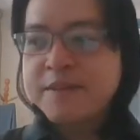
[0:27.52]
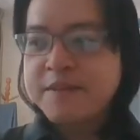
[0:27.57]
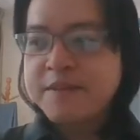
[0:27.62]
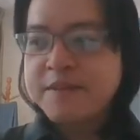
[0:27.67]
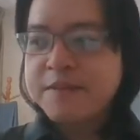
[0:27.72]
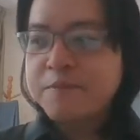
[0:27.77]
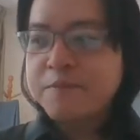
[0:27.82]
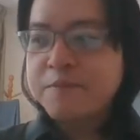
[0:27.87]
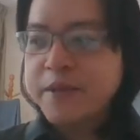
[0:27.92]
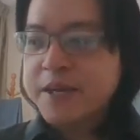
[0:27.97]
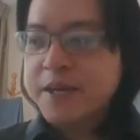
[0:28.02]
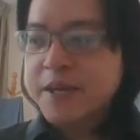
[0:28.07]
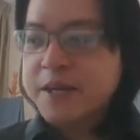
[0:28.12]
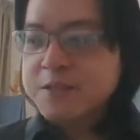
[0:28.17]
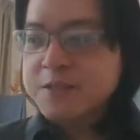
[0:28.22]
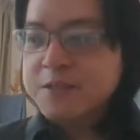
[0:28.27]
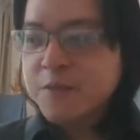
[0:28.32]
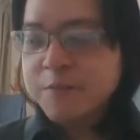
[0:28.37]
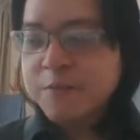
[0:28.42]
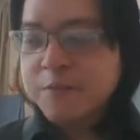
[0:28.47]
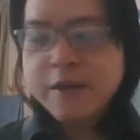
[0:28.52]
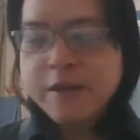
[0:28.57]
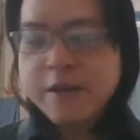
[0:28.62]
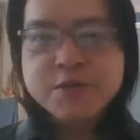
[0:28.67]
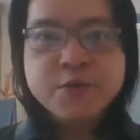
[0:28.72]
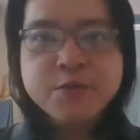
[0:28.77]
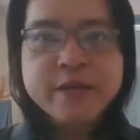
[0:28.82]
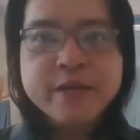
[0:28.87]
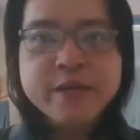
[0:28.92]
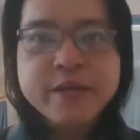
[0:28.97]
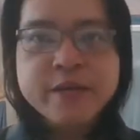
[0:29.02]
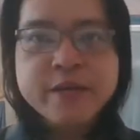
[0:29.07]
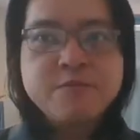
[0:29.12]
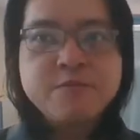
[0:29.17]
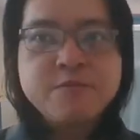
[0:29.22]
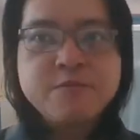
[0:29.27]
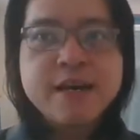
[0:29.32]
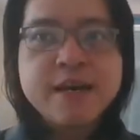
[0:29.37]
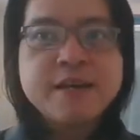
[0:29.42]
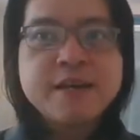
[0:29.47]
because what we are doing is we
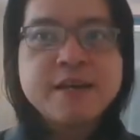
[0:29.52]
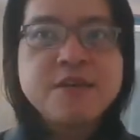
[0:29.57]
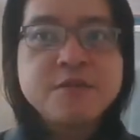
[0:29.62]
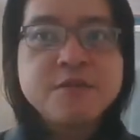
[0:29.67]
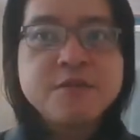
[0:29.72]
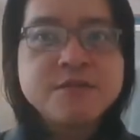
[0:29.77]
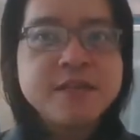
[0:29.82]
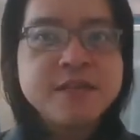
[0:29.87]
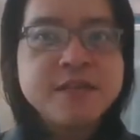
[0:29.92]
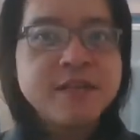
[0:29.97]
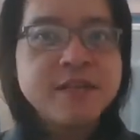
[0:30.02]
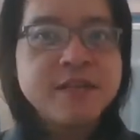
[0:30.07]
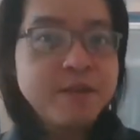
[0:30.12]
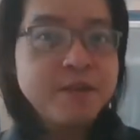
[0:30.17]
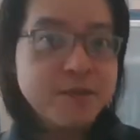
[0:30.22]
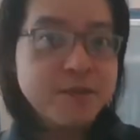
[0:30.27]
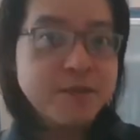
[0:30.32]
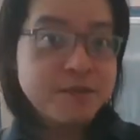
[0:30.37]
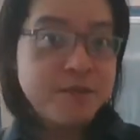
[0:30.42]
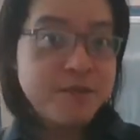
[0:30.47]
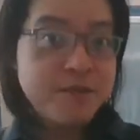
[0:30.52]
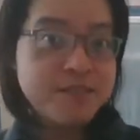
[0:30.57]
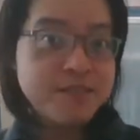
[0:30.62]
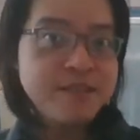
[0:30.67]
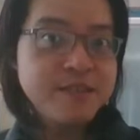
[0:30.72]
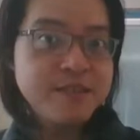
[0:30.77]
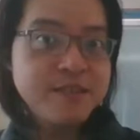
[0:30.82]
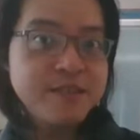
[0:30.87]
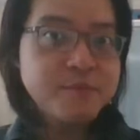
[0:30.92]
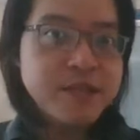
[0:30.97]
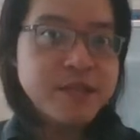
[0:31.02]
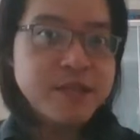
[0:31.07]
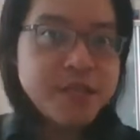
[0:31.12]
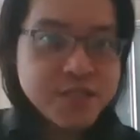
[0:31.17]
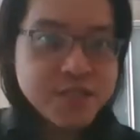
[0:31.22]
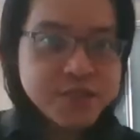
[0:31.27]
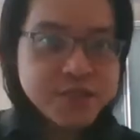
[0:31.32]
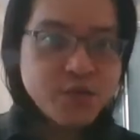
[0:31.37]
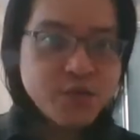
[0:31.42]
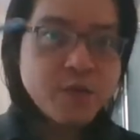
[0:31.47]
are using the Hilbert space interpretation
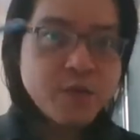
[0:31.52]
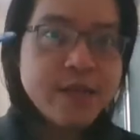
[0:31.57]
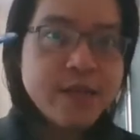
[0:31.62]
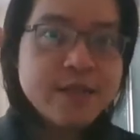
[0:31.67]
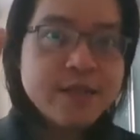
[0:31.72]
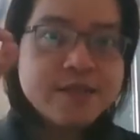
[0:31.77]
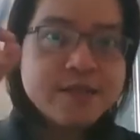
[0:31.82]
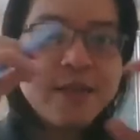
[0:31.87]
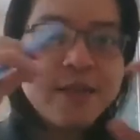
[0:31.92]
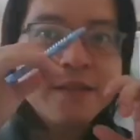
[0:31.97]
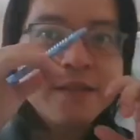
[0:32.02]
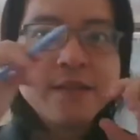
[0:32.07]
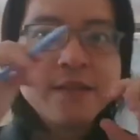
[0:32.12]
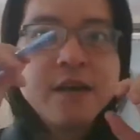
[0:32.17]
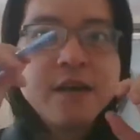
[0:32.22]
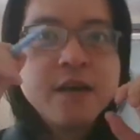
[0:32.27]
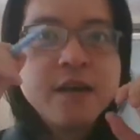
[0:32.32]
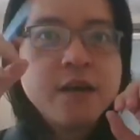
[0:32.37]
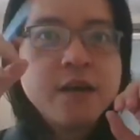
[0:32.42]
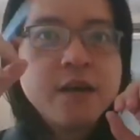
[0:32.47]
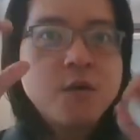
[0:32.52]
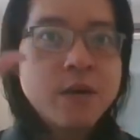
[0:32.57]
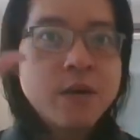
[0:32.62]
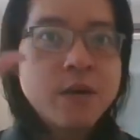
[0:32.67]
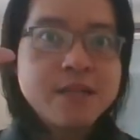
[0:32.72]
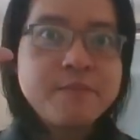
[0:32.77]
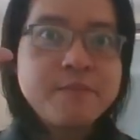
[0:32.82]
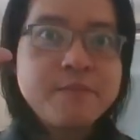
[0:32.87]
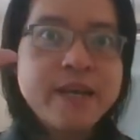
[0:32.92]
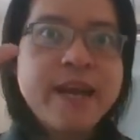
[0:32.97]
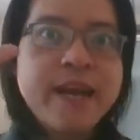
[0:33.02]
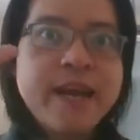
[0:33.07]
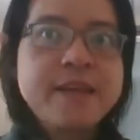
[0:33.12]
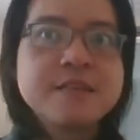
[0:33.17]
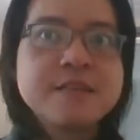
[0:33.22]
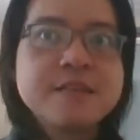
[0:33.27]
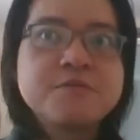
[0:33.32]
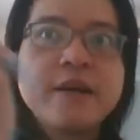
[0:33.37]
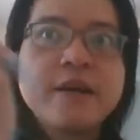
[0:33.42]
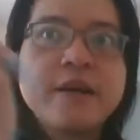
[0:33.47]
to understand quantum mechanics,
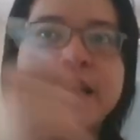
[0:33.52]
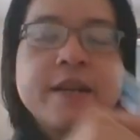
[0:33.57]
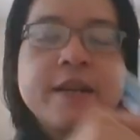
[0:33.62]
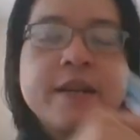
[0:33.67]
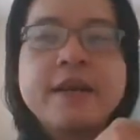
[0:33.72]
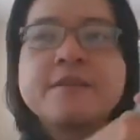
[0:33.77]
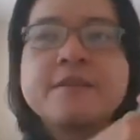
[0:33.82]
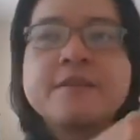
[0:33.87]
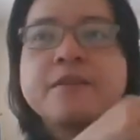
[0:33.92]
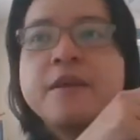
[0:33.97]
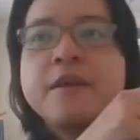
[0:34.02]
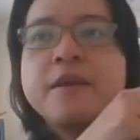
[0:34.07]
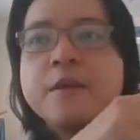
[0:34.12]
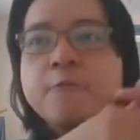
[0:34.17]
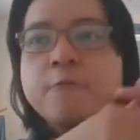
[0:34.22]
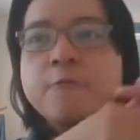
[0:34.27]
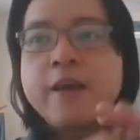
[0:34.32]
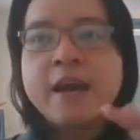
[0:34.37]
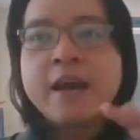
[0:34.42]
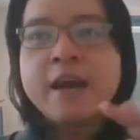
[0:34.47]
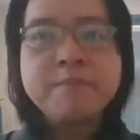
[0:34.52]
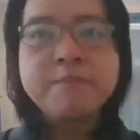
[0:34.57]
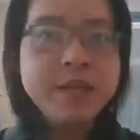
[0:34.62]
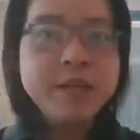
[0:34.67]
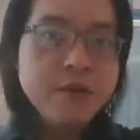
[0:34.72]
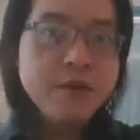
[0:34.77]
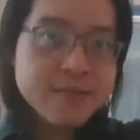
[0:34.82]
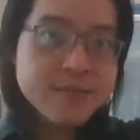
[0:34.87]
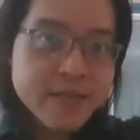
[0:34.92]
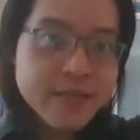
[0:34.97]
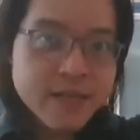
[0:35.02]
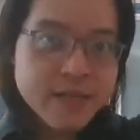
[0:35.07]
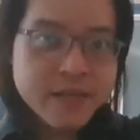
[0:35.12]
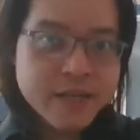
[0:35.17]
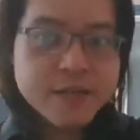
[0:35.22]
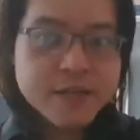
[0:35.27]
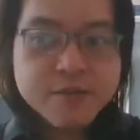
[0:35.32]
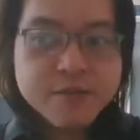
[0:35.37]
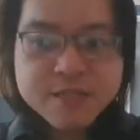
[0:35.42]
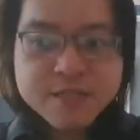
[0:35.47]
right? And then we have been using the
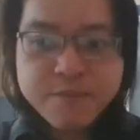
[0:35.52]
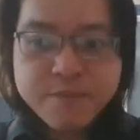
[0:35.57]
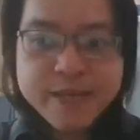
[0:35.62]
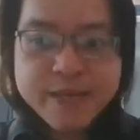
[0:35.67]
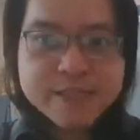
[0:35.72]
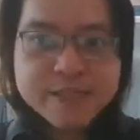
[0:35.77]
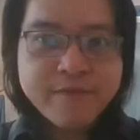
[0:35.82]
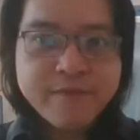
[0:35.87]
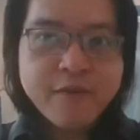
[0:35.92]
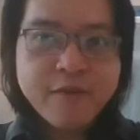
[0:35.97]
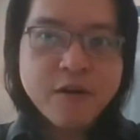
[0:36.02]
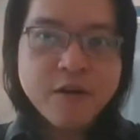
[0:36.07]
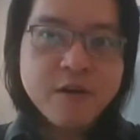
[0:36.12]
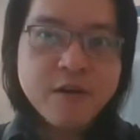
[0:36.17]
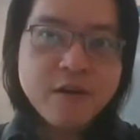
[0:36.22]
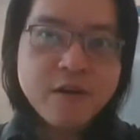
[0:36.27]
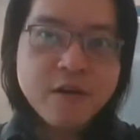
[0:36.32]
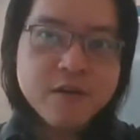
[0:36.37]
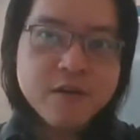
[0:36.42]
Hilbert space for